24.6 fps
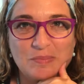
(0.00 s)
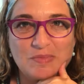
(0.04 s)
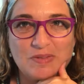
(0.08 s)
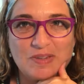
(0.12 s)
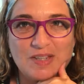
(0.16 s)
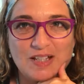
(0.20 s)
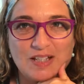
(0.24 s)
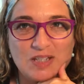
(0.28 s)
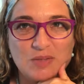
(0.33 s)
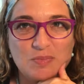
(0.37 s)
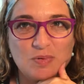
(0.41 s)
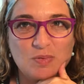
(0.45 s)

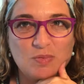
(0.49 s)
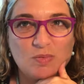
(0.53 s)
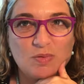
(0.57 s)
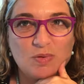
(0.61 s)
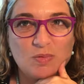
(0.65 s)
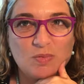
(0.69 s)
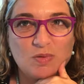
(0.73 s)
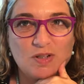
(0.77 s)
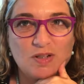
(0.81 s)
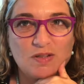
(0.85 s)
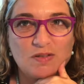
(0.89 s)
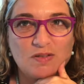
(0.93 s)
that's
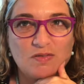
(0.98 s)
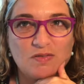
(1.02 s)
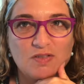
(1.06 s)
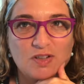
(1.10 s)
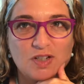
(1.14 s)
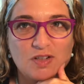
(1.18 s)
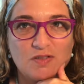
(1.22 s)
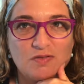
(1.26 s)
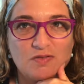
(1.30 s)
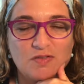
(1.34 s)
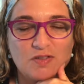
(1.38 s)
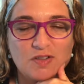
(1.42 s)
probably one of the
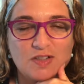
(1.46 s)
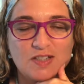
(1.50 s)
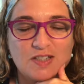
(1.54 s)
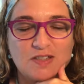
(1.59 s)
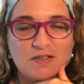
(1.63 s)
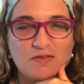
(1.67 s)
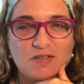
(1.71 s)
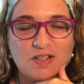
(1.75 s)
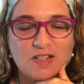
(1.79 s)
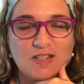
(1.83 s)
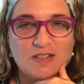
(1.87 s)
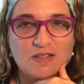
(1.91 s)
very
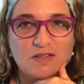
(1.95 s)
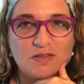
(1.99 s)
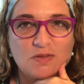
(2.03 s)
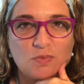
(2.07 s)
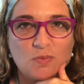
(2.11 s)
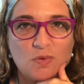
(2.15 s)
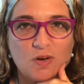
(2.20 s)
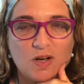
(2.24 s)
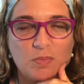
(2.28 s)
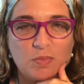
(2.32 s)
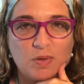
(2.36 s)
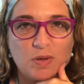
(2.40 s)
first reasons
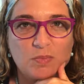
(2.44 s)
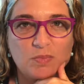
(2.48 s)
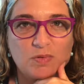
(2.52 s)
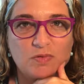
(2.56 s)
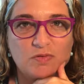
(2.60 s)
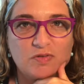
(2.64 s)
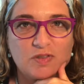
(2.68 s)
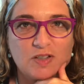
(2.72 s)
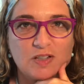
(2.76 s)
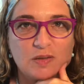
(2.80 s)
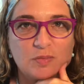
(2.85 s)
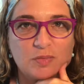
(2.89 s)
why people
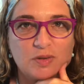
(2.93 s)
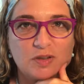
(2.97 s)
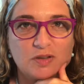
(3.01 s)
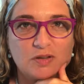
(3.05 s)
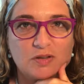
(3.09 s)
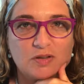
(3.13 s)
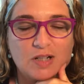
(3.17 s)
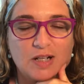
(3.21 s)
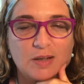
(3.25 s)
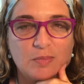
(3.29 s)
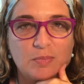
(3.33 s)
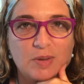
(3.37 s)
feel a
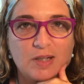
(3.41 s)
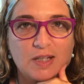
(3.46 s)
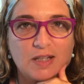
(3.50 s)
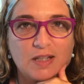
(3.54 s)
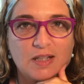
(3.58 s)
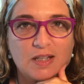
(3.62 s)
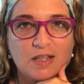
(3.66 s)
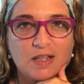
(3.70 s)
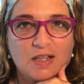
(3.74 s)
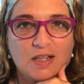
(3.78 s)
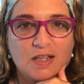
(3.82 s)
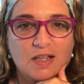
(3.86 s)
bit
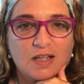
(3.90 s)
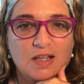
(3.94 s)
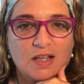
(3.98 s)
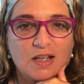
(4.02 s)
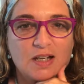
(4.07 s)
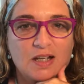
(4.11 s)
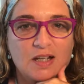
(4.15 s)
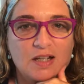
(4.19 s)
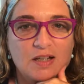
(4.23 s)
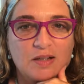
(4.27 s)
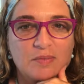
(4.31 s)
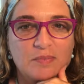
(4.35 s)
crappy.
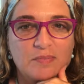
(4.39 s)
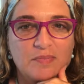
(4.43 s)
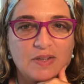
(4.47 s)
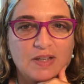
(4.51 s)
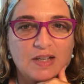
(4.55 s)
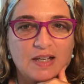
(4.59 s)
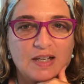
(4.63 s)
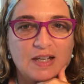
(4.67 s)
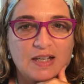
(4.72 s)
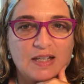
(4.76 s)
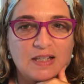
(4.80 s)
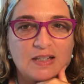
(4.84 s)

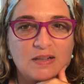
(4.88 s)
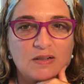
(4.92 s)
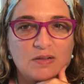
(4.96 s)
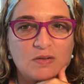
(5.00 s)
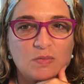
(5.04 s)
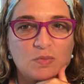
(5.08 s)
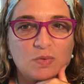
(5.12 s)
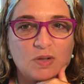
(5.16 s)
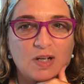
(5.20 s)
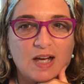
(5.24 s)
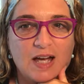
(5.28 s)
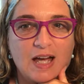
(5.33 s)

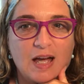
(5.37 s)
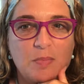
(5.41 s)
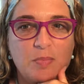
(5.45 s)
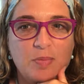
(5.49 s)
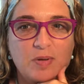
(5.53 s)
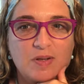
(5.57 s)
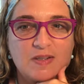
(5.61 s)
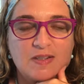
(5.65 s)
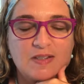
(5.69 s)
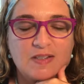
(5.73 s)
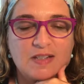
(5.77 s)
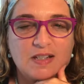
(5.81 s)
And what
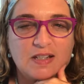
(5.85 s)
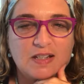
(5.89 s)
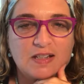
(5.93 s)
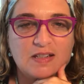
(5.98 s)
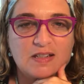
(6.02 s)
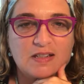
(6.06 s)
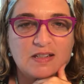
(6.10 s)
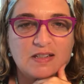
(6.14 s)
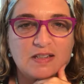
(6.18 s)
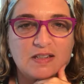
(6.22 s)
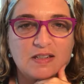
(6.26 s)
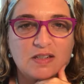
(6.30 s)
happens
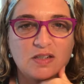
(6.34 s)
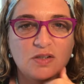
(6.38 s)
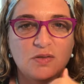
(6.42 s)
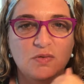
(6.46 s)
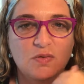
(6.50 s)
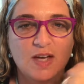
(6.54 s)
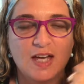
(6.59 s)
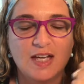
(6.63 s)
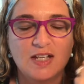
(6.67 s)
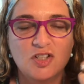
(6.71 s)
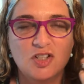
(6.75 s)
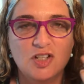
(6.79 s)
is
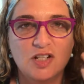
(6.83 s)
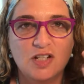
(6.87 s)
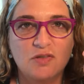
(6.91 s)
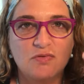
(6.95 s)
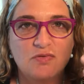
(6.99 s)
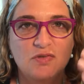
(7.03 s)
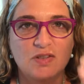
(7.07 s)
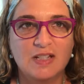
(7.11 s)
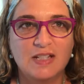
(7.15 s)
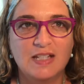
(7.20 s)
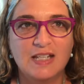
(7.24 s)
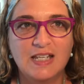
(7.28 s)
you're actually
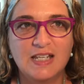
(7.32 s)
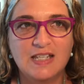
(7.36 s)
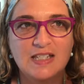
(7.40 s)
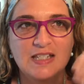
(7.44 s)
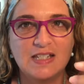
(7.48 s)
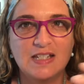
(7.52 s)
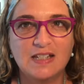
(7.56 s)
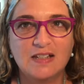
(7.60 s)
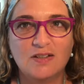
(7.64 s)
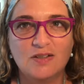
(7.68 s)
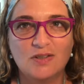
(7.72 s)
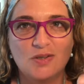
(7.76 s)

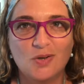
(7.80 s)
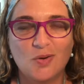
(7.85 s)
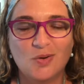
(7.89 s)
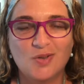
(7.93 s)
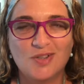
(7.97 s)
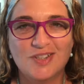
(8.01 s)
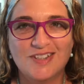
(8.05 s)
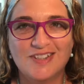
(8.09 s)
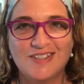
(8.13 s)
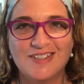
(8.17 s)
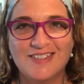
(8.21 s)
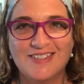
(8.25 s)
releasing
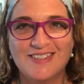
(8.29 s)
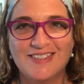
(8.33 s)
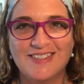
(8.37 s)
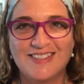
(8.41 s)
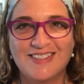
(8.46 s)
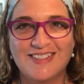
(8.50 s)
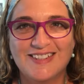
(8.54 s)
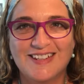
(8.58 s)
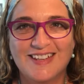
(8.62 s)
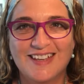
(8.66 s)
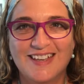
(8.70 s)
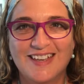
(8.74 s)

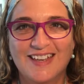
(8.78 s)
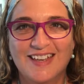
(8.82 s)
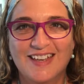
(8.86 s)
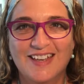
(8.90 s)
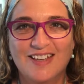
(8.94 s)
toxins